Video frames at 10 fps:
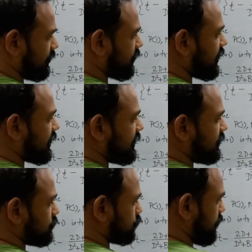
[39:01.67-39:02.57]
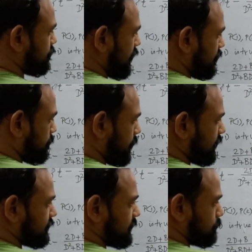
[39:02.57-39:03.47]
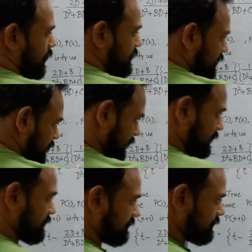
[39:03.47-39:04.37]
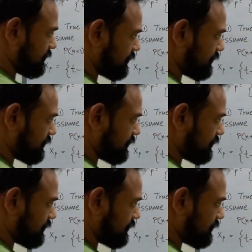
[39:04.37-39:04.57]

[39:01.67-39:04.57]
Okay? So if I replace this by this,